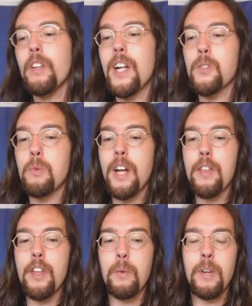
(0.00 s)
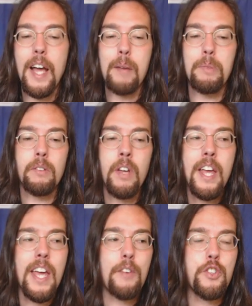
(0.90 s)
That's what I think would happen.
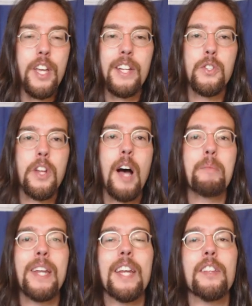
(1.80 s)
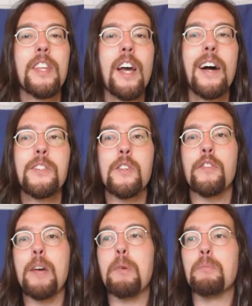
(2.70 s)
If she gets nominated, the odds
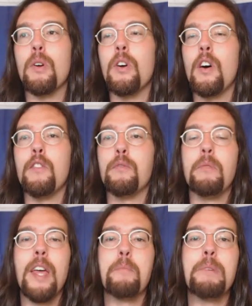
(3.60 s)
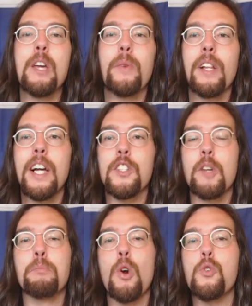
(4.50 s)
of him of him being
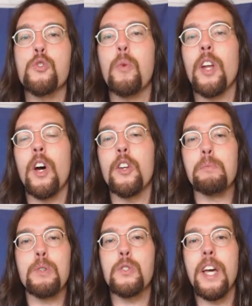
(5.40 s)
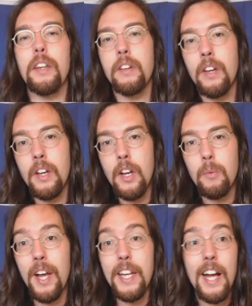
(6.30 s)
reelected approach 100%.
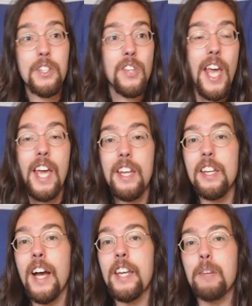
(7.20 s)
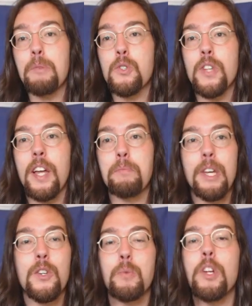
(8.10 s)
Right now, I'd say 80, 90%
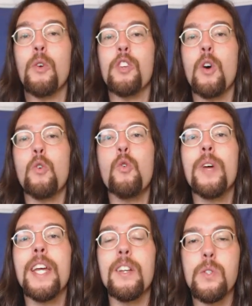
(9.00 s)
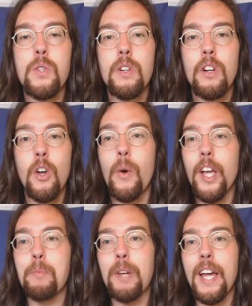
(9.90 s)
because we don't know who it is
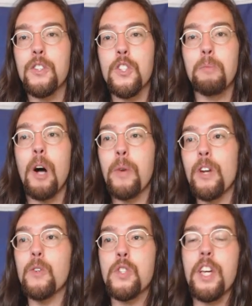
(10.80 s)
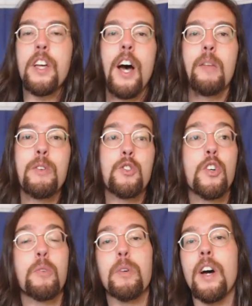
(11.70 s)
going up against him. All we know is the economy is
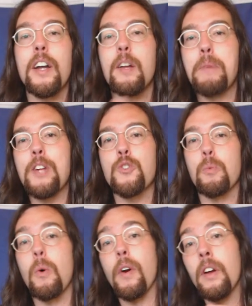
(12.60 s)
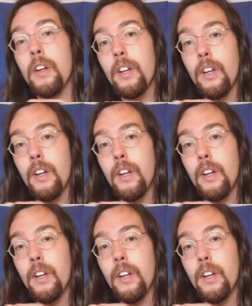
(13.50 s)
good and we're not in a major war.